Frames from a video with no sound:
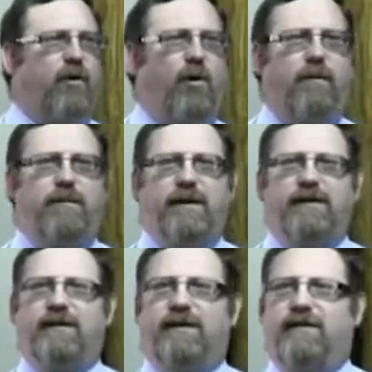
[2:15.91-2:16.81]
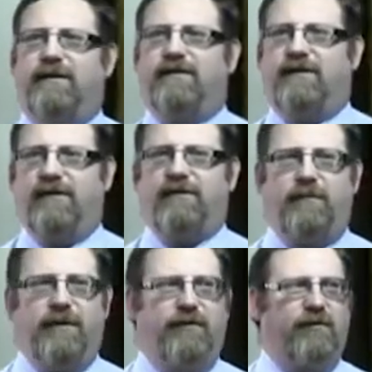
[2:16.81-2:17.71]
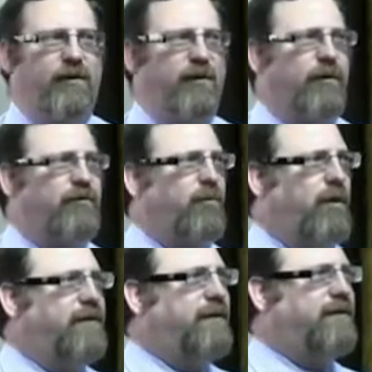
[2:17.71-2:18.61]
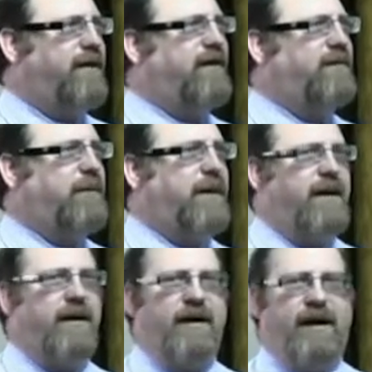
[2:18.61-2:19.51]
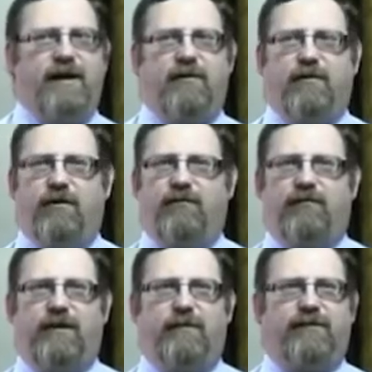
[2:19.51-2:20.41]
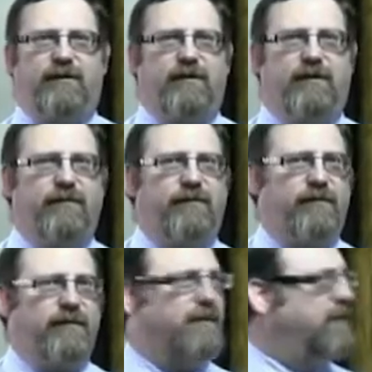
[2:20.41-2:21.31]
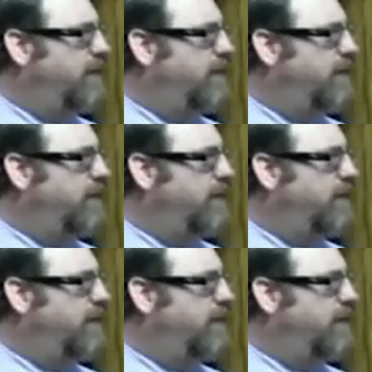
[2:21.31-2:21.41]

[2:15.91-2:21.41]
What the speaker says: albeit that the assessment was what the taxpayer had lodged themselves.